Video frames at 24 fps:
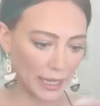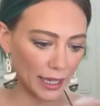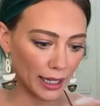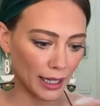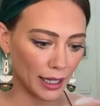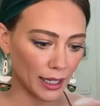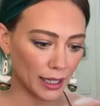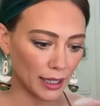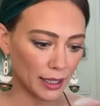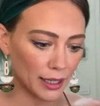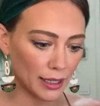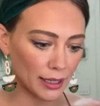
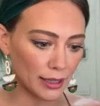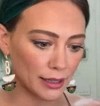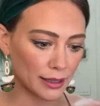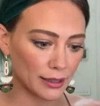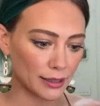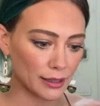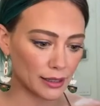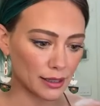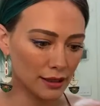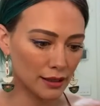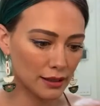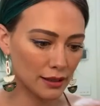
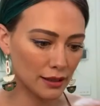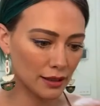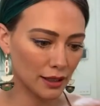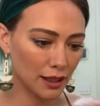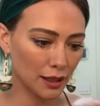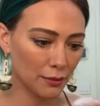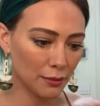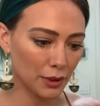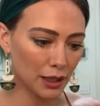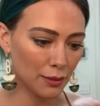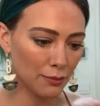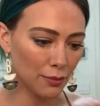and
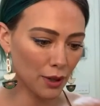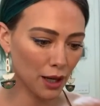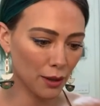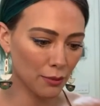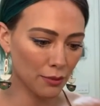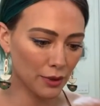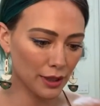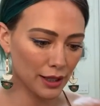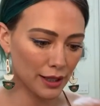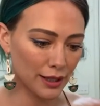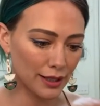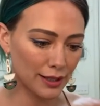I'm gonna pop
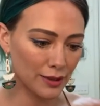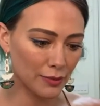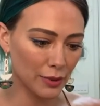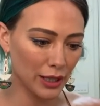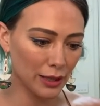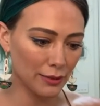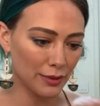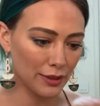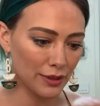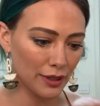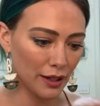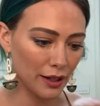one of these
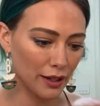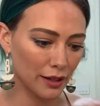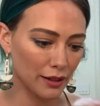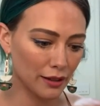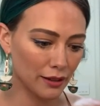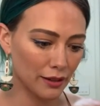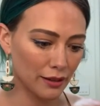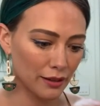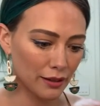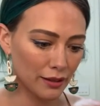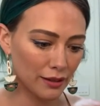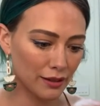babies on.
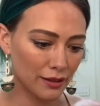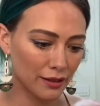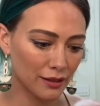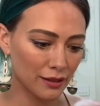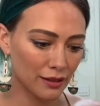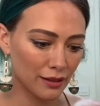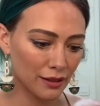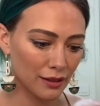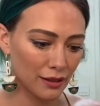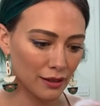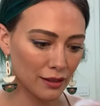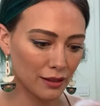
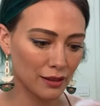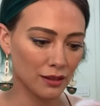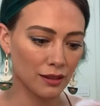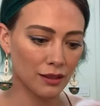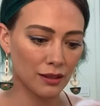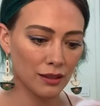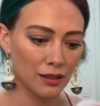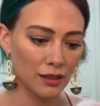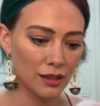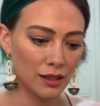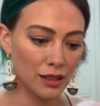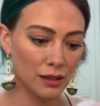
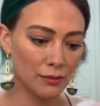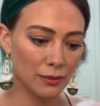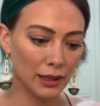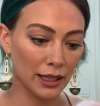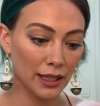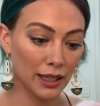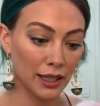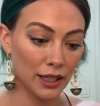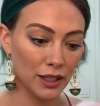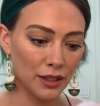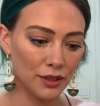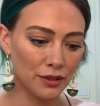My
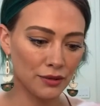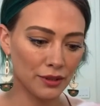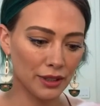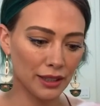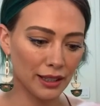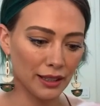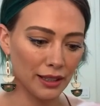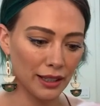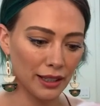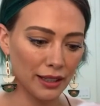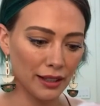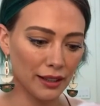kids really
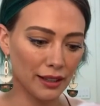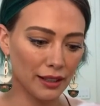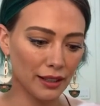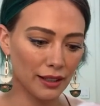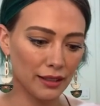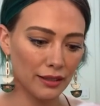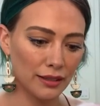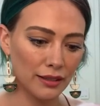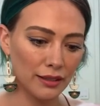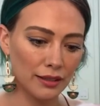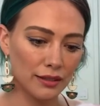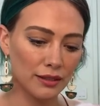like
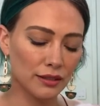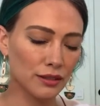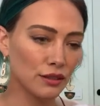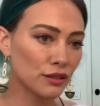these.